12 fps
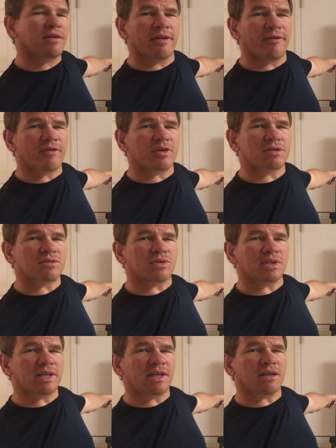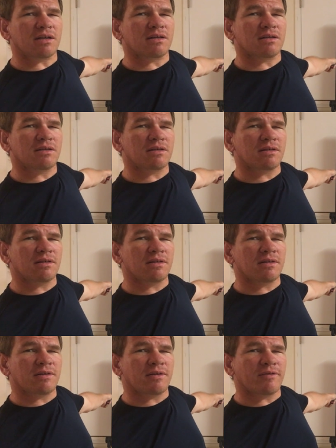the first one here,
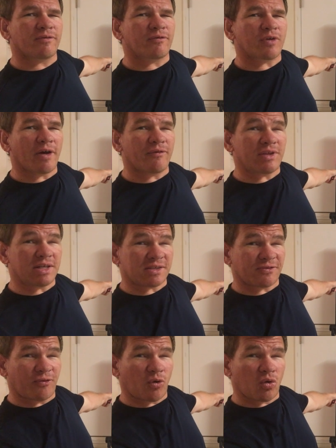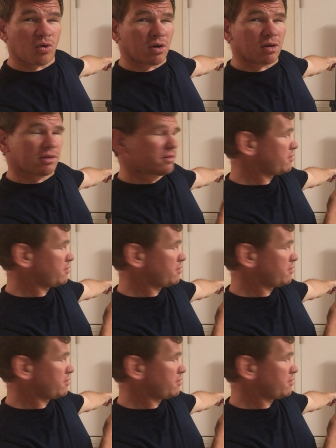of these four,